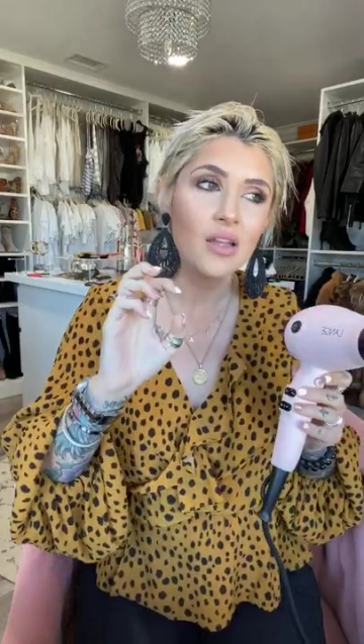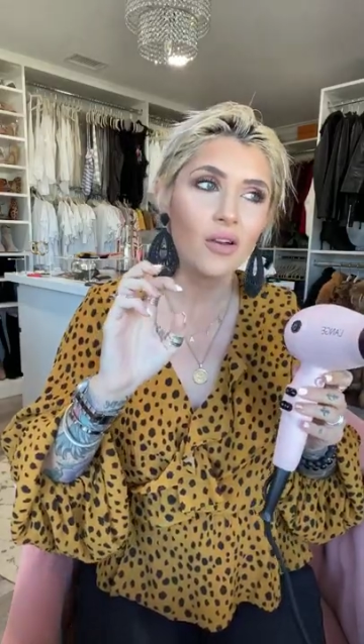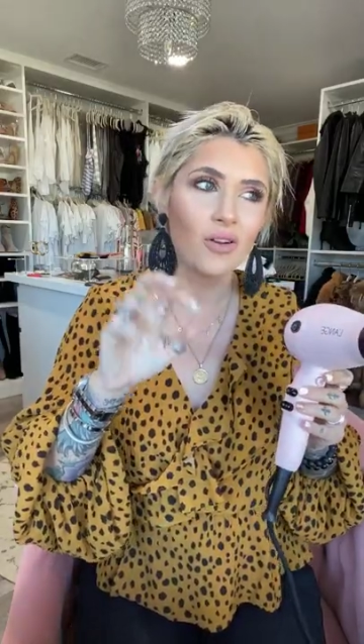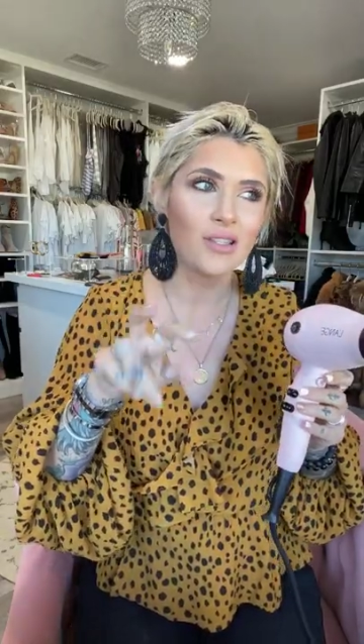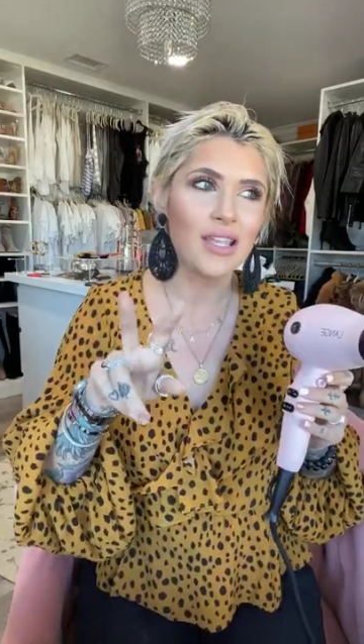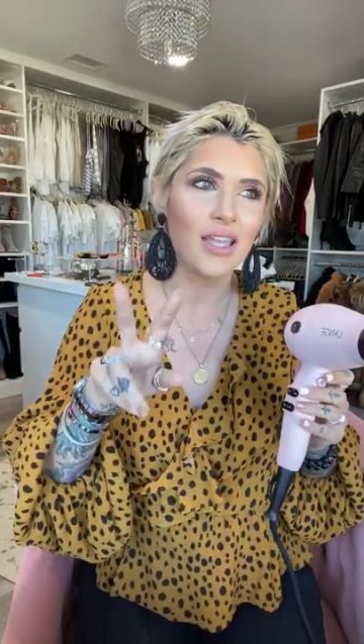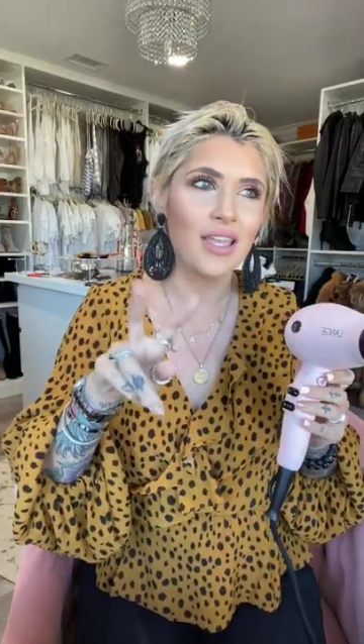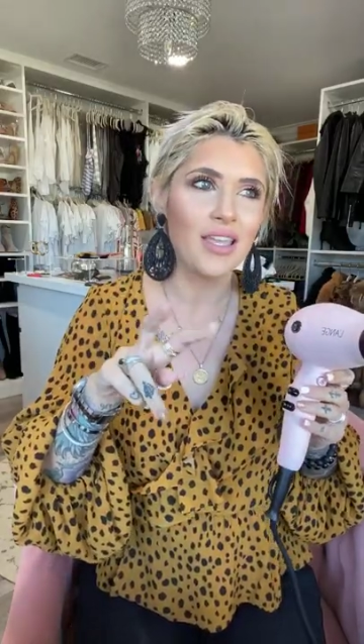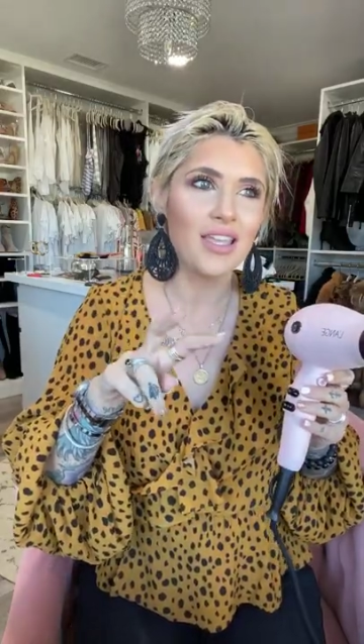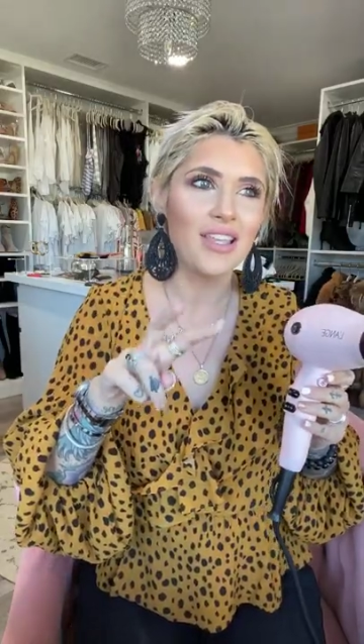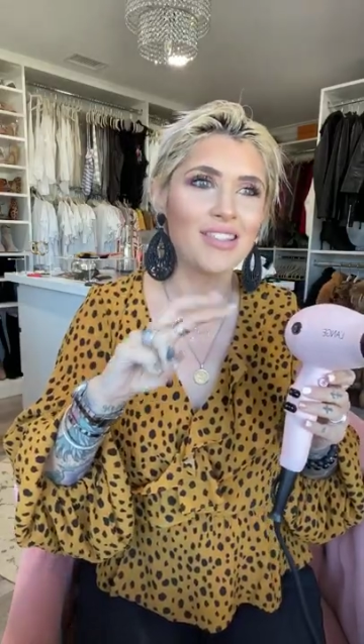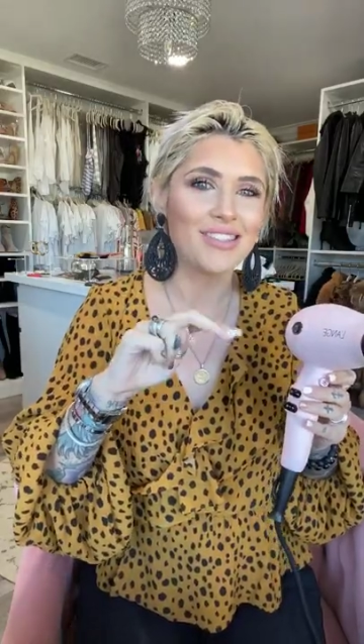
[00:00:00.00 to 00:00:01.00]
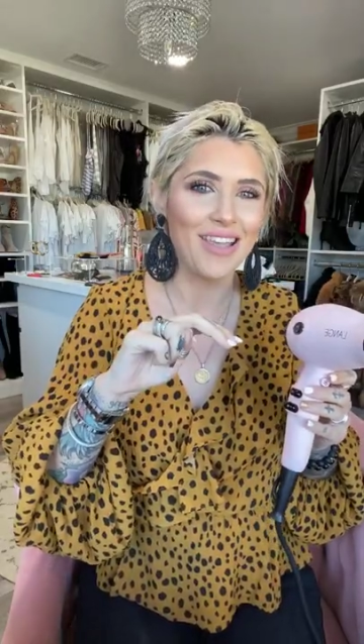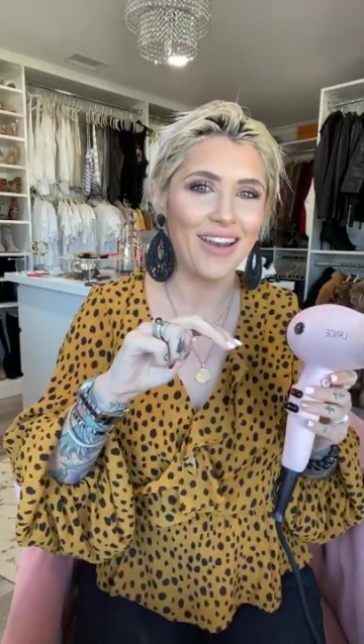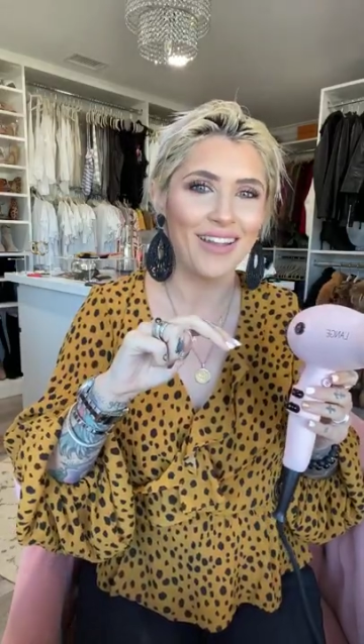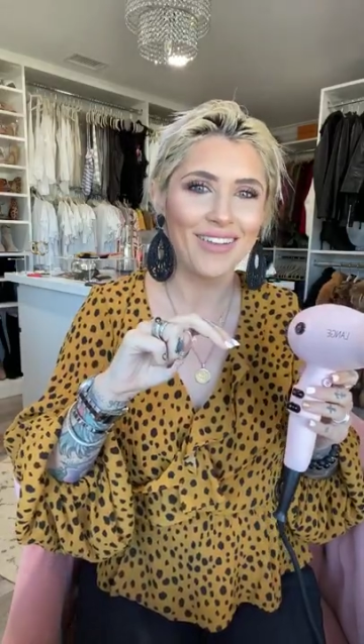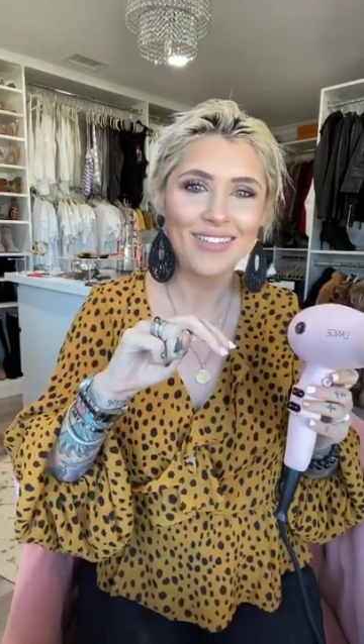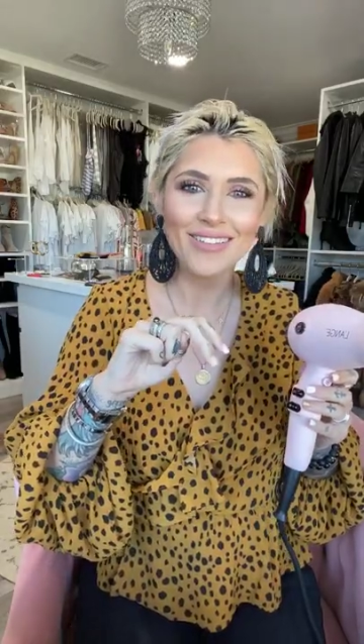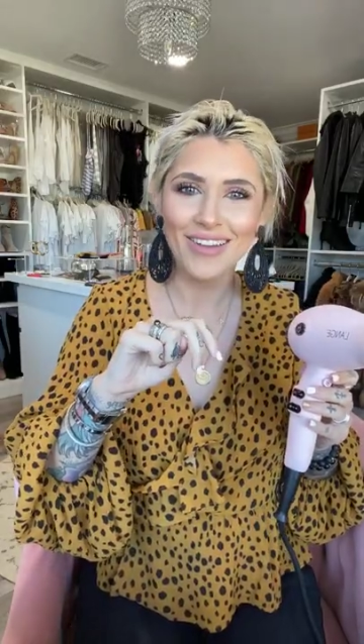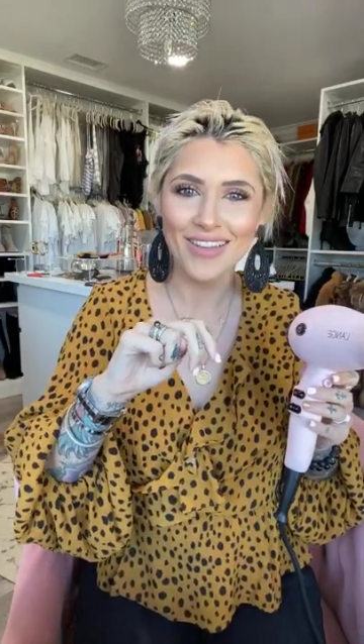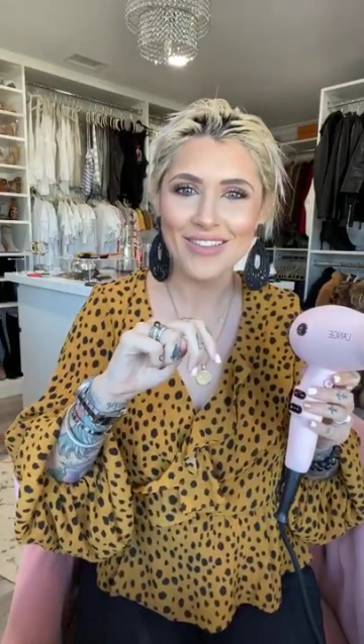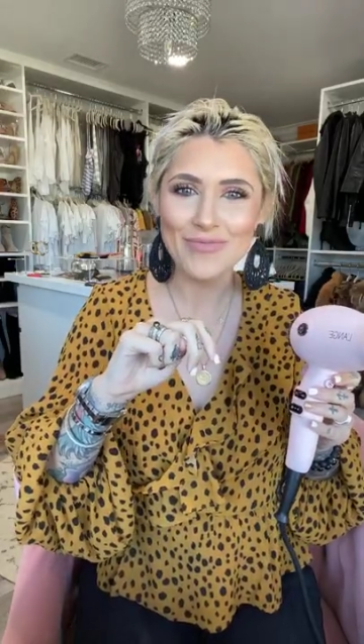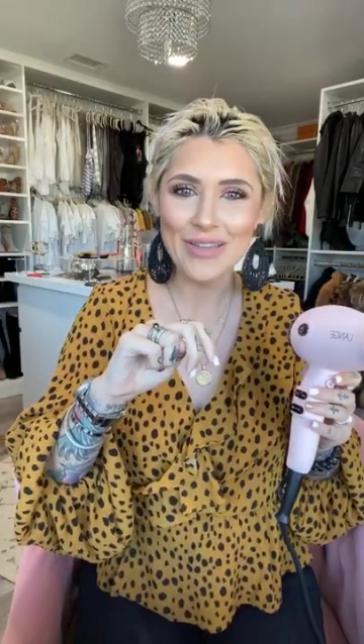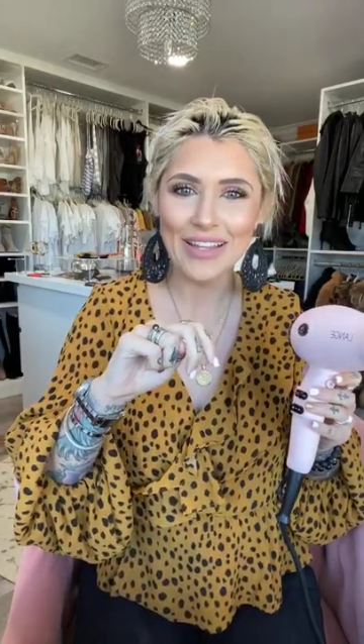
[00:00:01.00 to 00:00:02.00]
or second heat setting, not
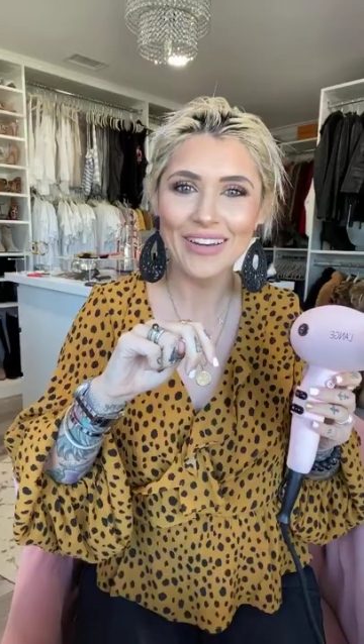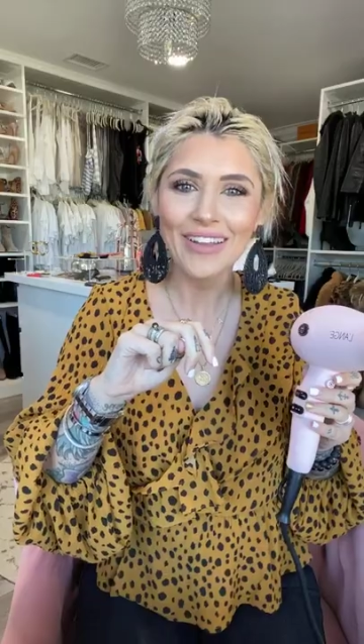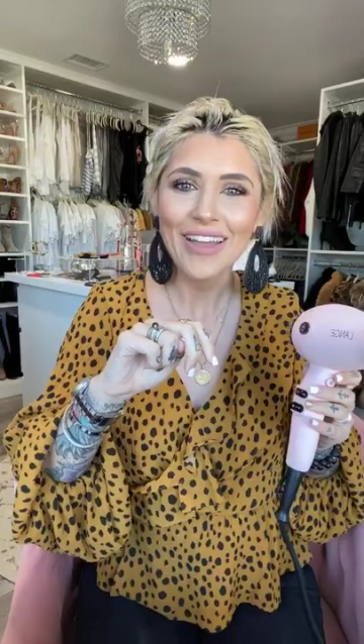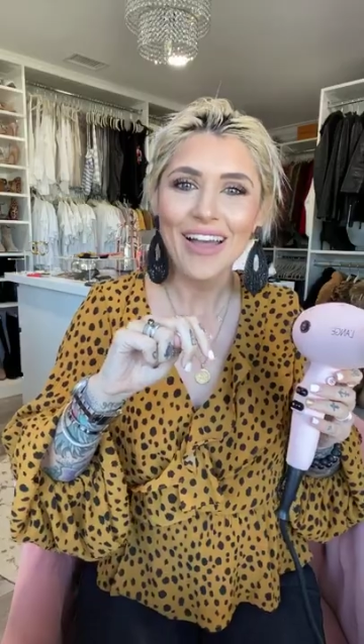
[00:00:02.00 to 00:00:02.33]
speed.